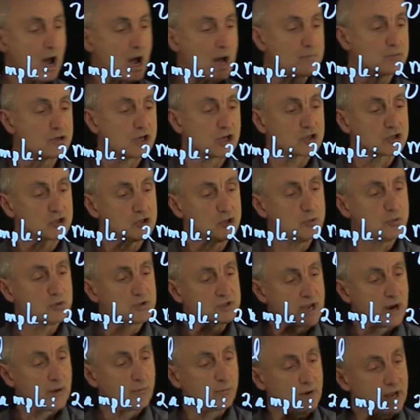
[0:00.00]
object 2
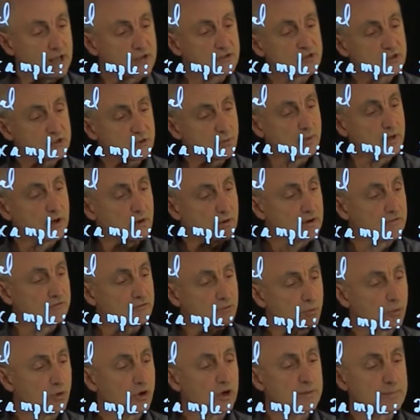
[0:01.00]
is at rest, so we don't
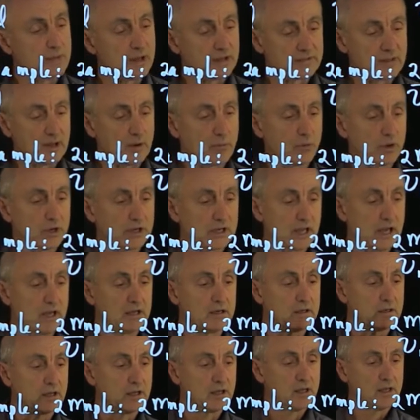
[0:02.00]
have to worry about that one
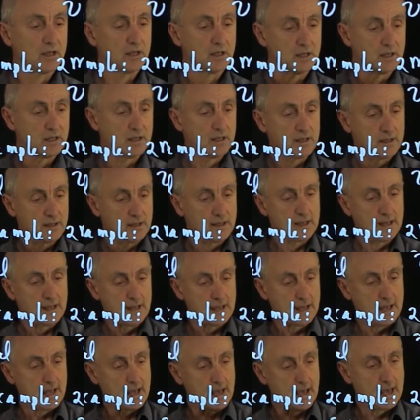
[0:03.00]
yet.
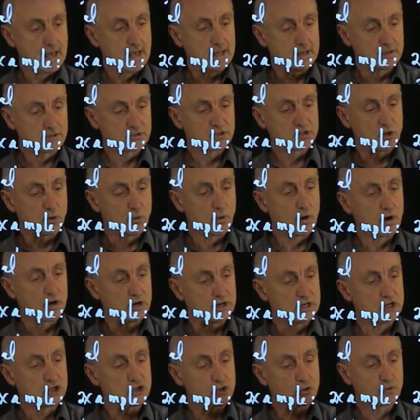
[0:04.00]
And so our
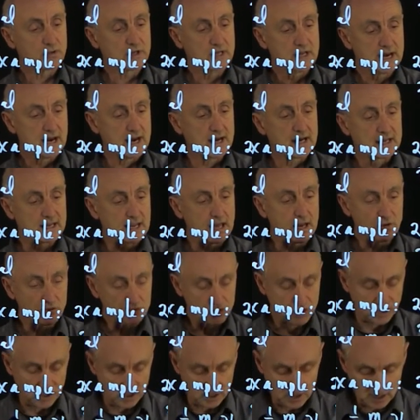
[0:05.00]
initial kinetic
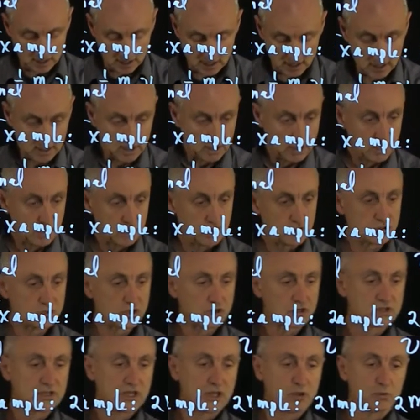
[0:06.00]
energy is
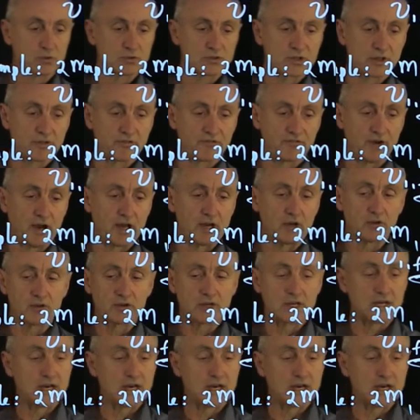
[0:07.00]
just equal to the final